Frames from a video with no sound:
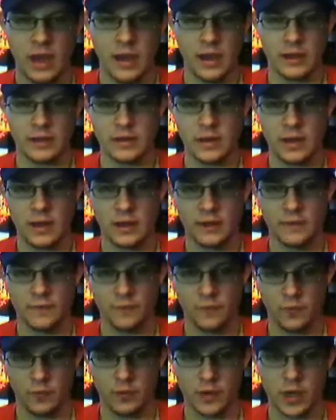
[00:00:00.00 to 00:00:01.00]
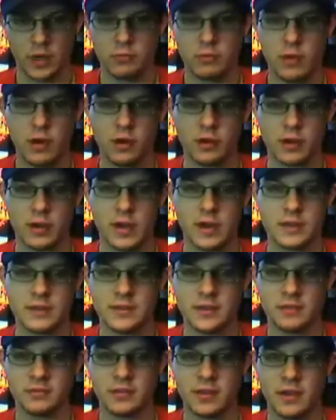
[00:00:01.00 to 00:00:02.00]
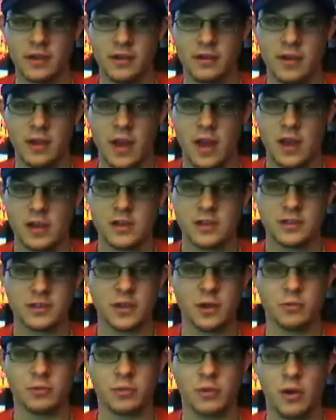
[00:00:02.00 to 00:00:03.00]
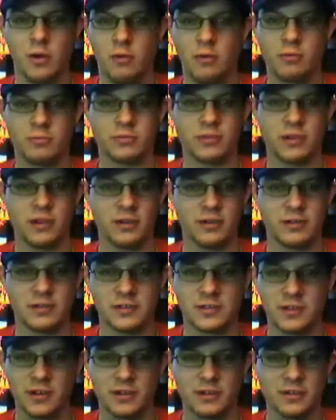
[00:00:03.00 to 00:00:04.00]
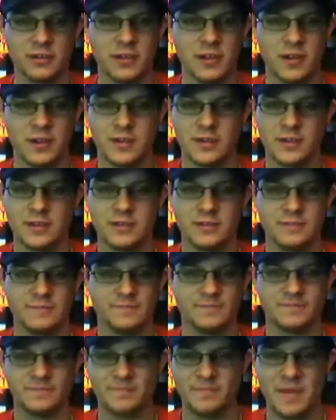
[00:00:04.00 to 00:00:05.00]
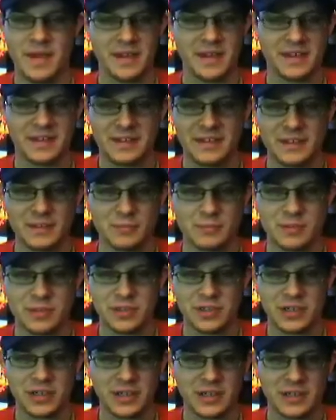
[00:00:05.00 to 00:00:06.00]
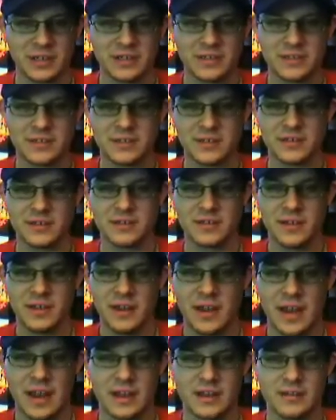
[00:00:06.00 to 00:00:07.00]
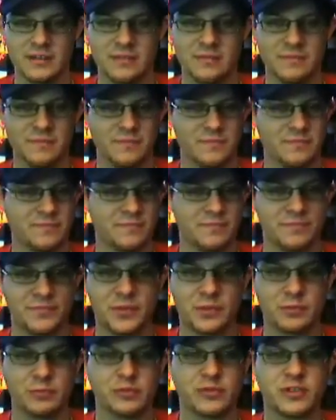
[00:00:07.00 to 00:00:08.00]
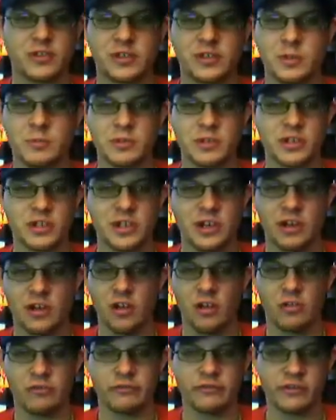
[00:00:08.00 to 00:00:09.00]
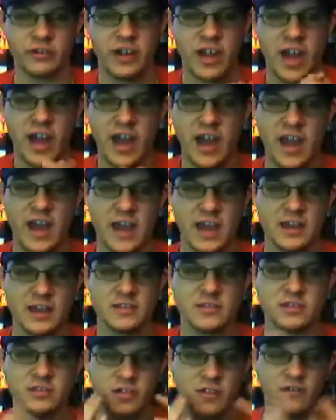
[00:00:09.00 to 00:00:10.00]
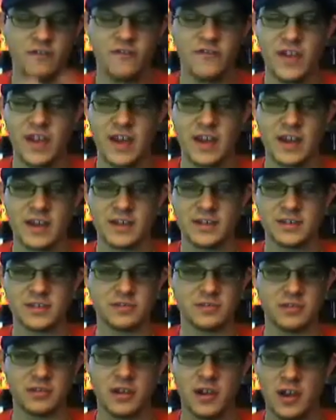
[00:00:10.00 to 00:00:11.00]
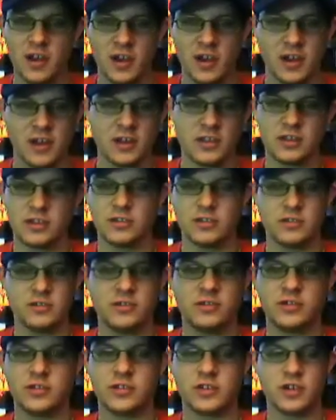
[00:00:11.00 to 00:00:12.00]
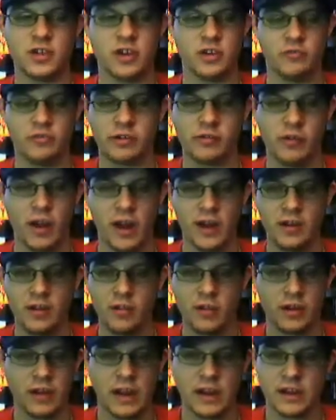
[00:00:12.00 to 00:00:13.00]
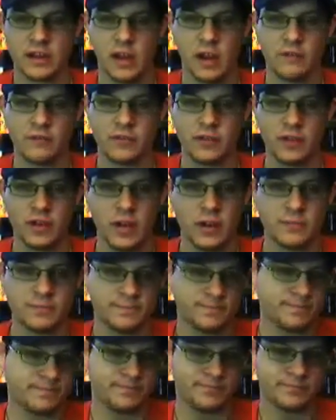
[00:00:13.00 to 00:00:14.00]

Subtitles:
And for you young kids out there, just don't go out there and start making these machines and doing stupid shit all over your hands or your face, or you're just going to regret it or get it covered up.